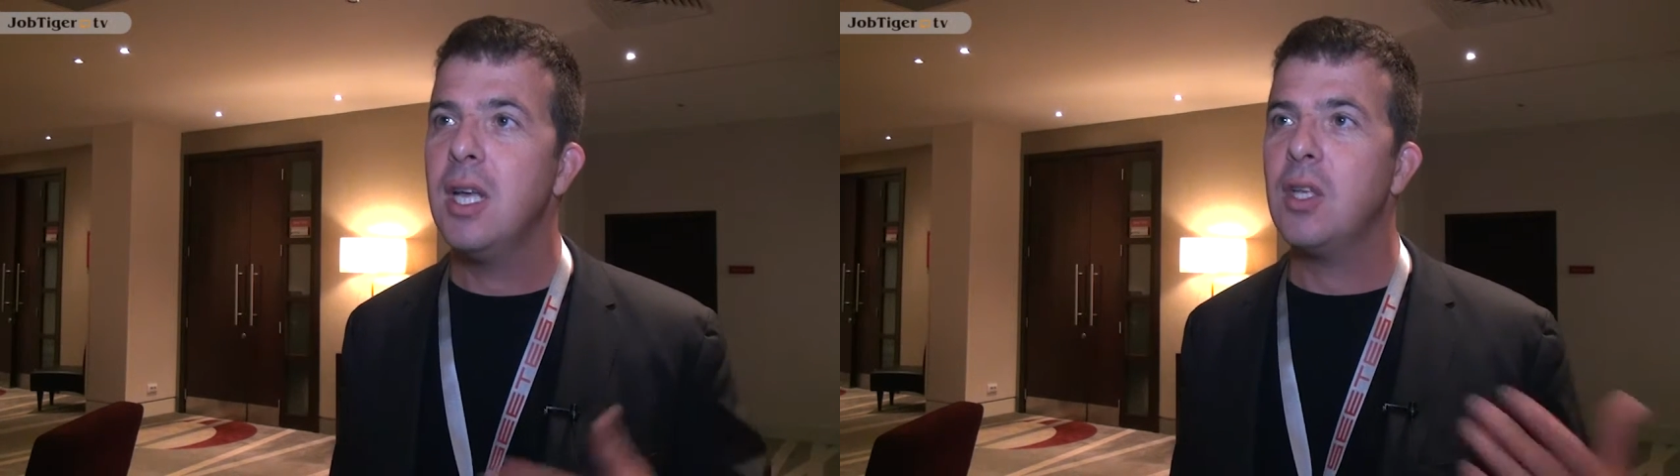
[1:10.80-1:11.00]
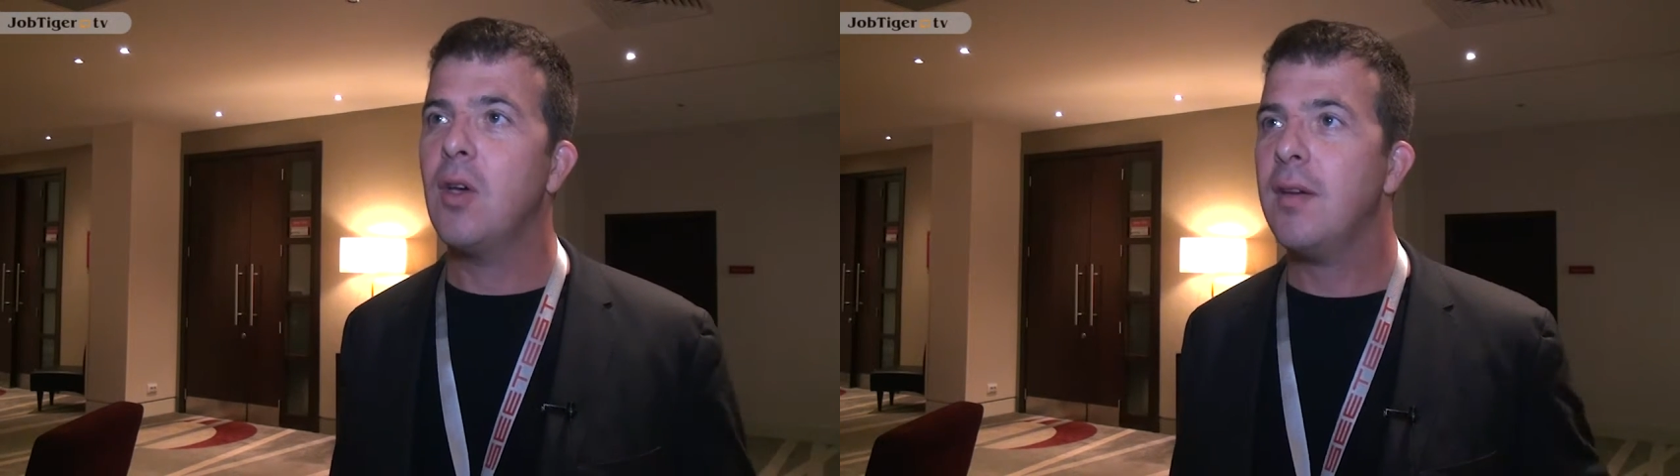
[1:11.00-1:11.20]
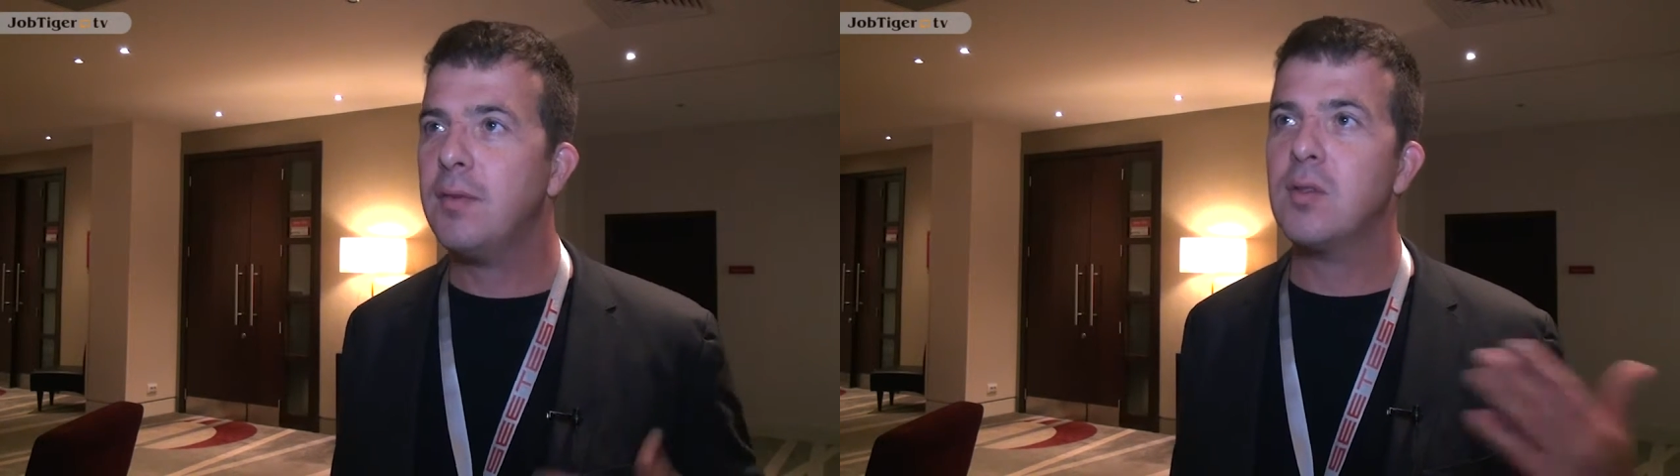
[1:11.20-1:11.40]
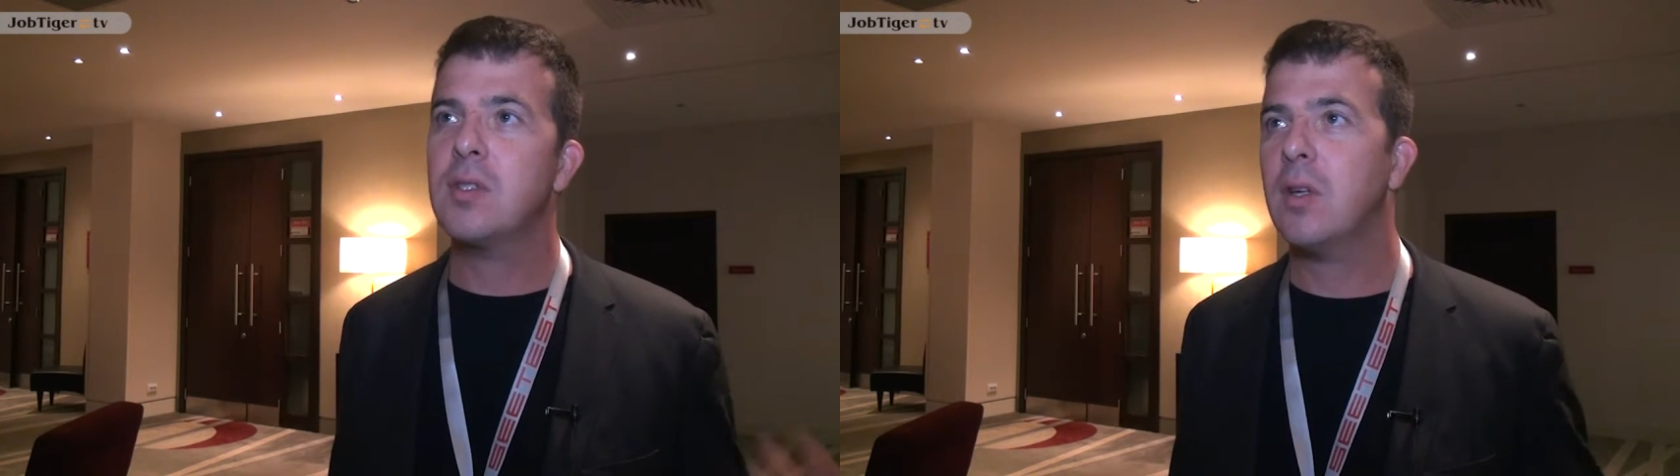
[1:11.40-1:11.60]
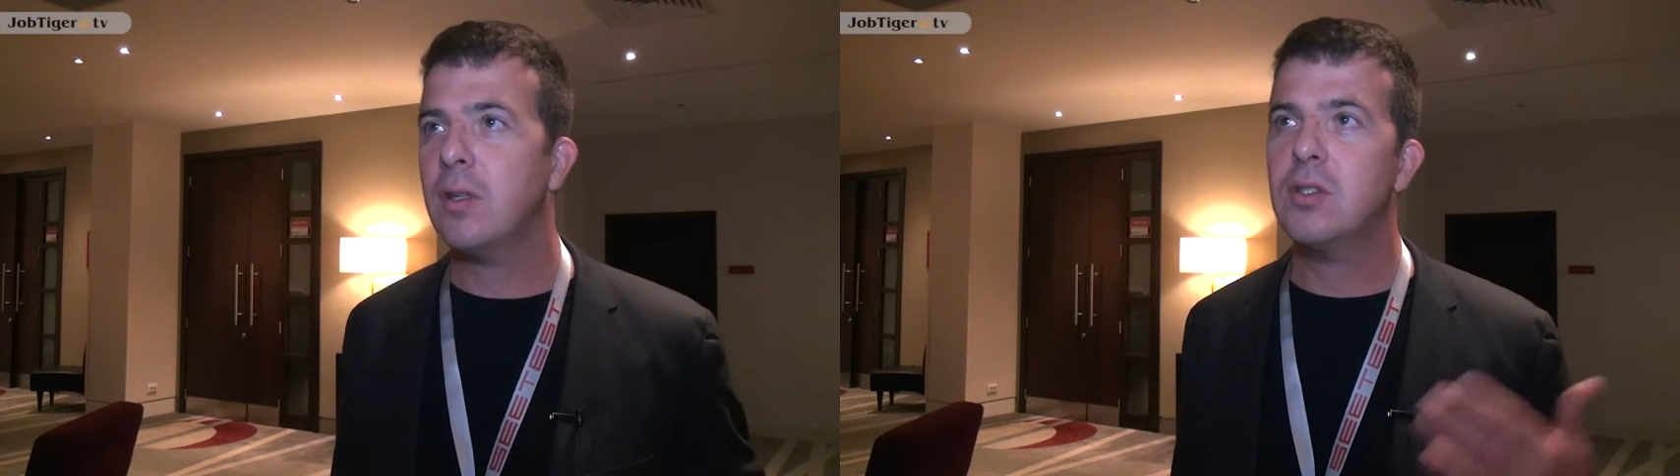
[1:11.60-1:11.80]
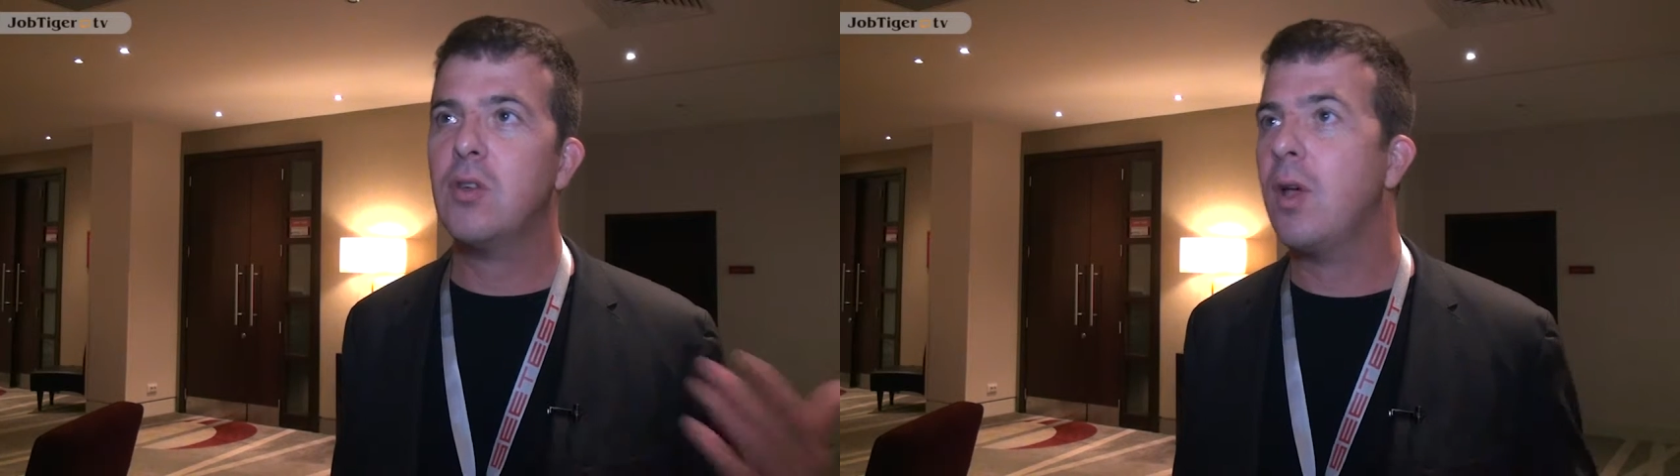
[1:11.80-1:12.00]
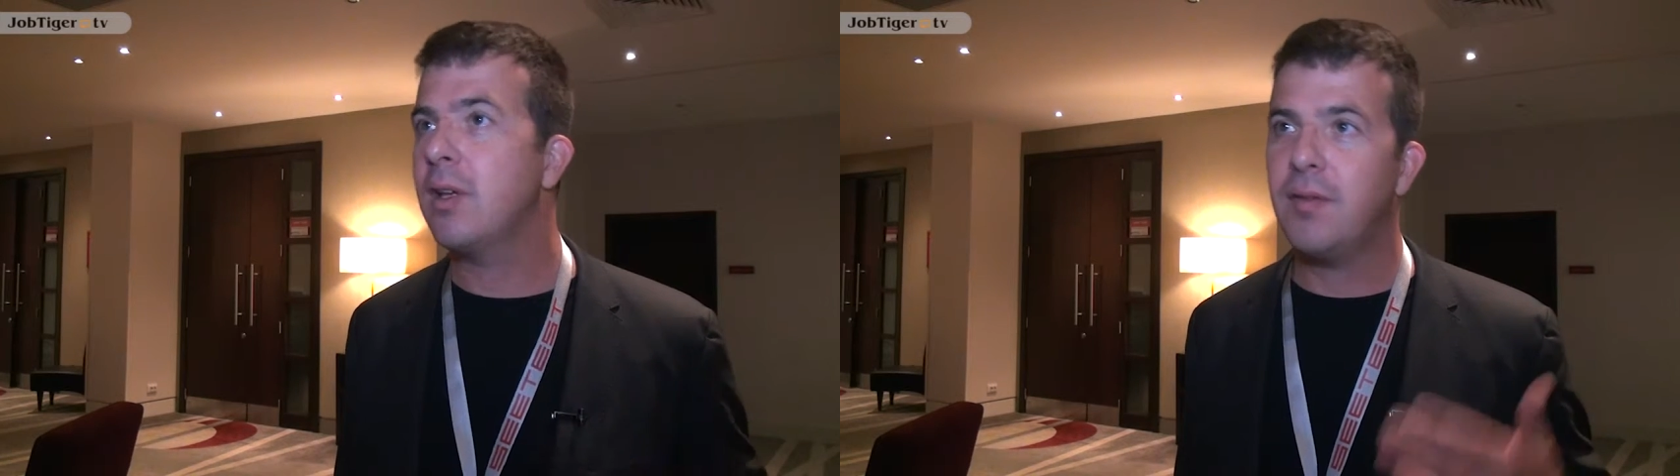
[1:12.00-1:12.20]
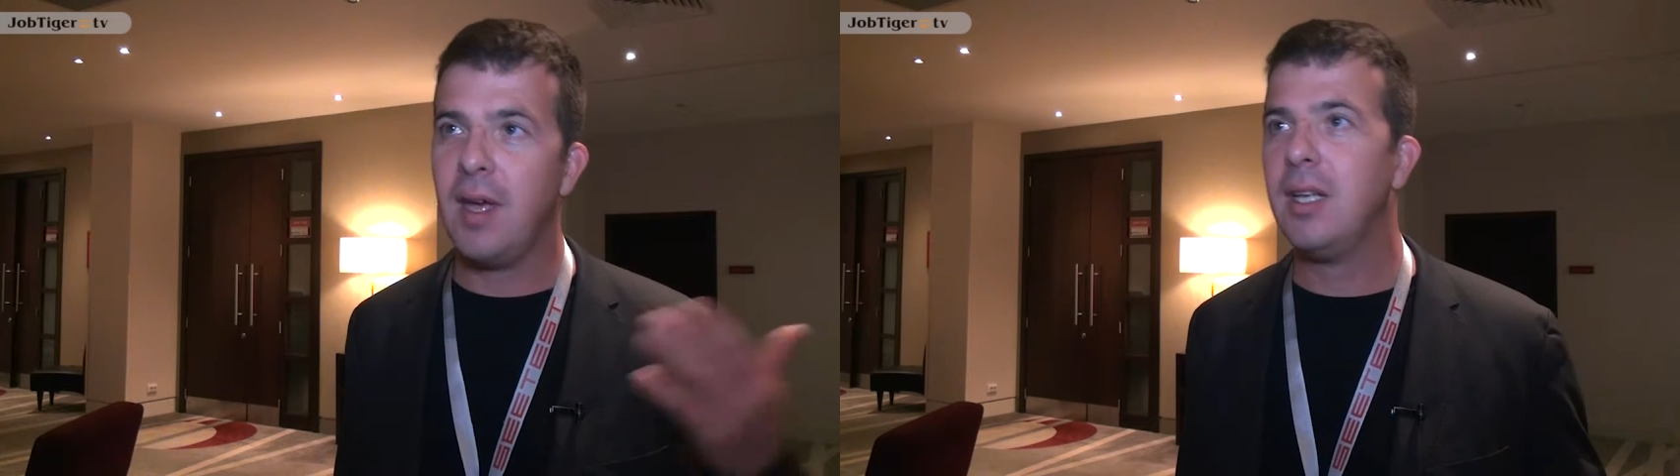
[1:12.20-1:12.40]
you have to start
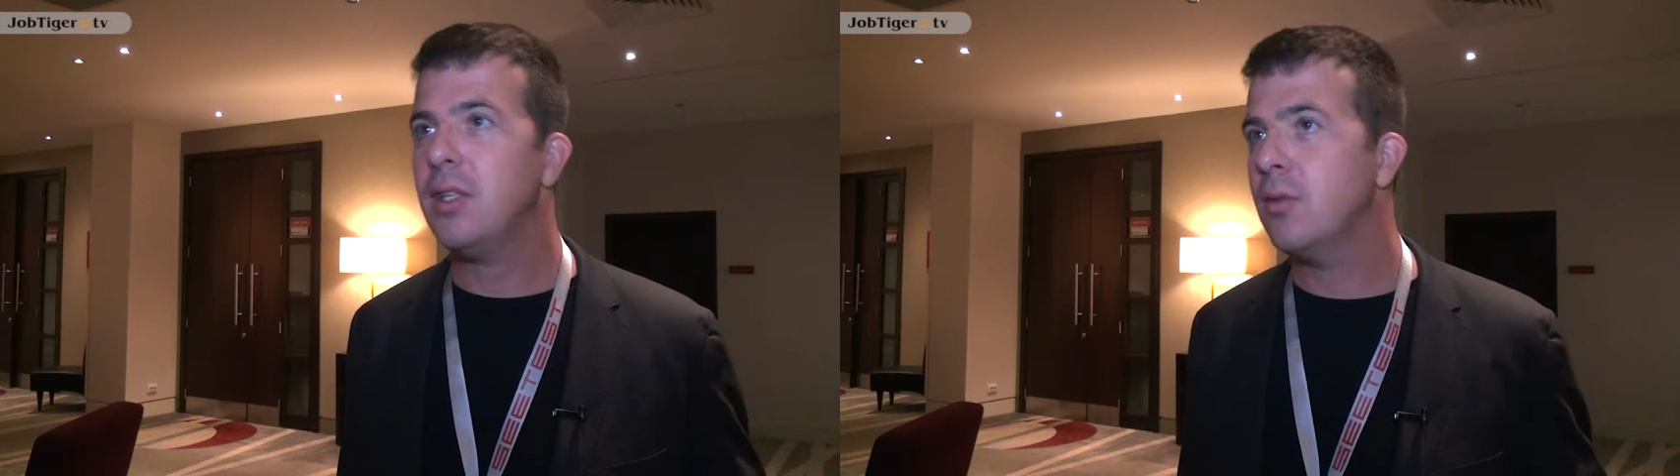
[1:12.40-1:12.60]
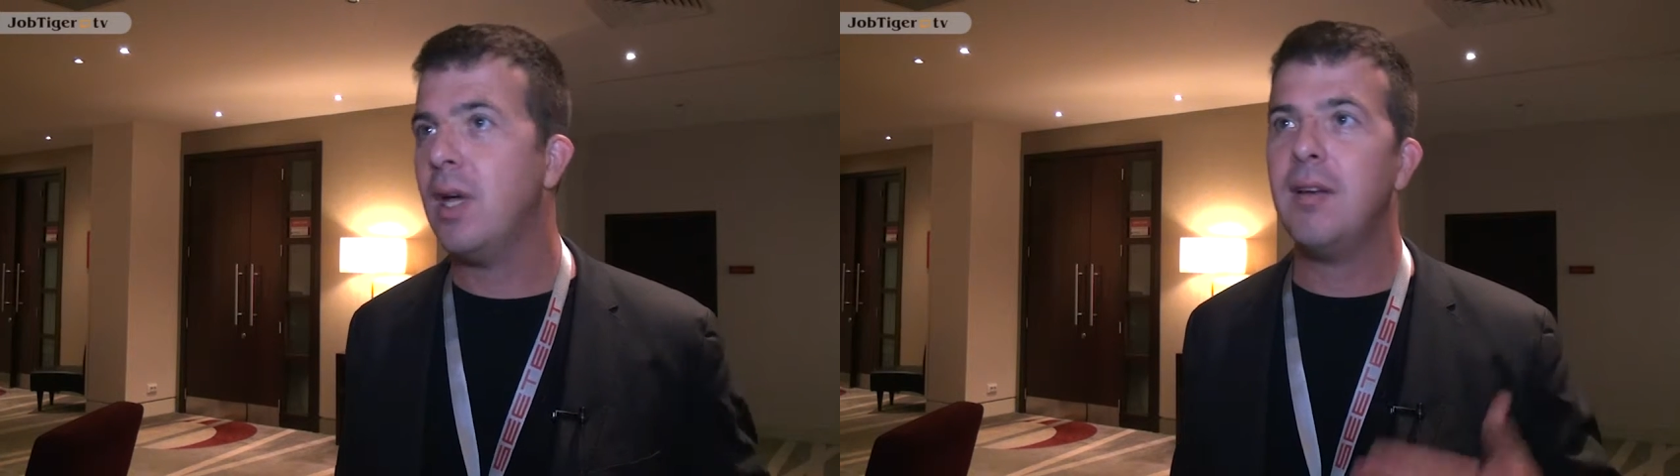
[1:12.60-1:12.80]
showing value